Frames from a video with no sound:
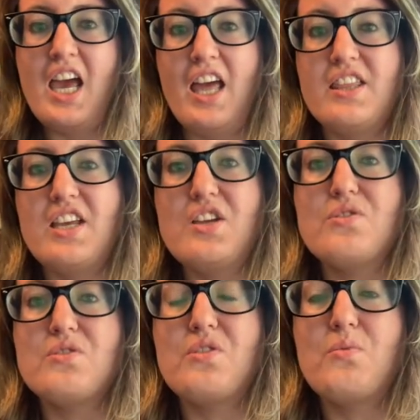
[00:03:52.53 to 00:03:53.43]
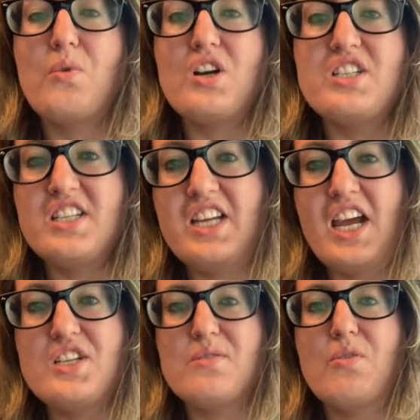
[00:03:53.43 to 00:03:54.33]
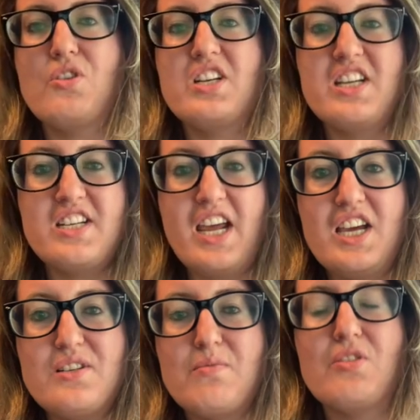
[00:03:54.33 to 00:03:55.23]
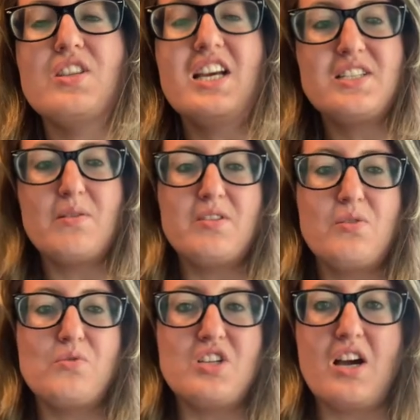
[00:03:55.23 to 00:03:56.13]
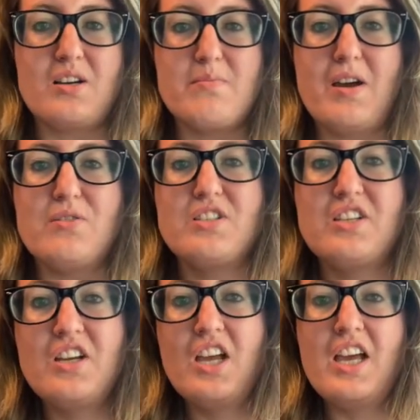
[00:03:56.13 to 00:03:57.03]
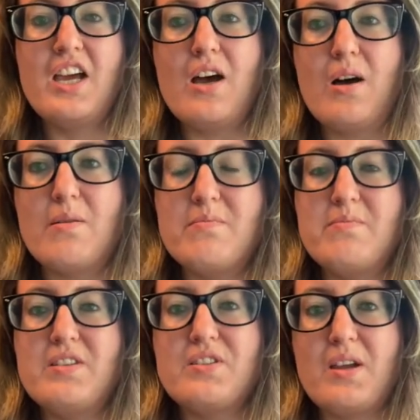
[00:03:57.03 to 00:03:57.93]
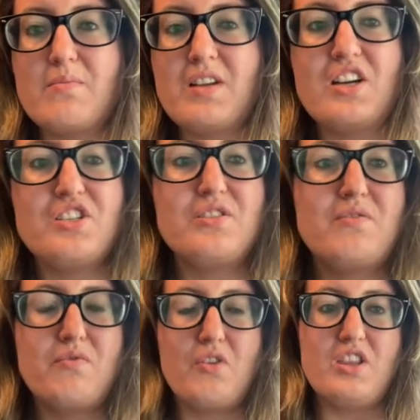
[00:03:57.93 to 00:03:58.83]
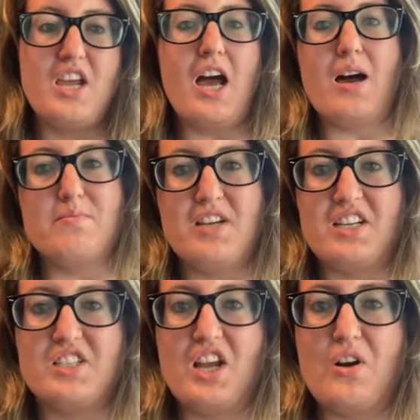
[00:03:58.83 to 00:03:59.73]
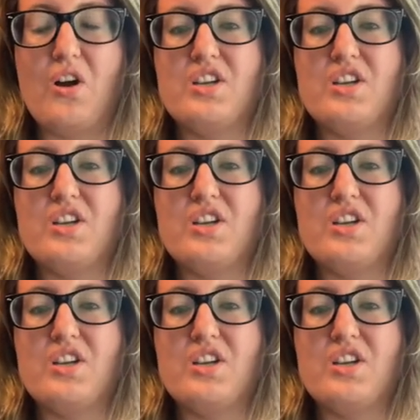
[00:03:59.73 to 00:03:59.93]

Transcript: and they use the word tangible and intangible. That's something we'll talk about. Museums aren't just for the objects that are on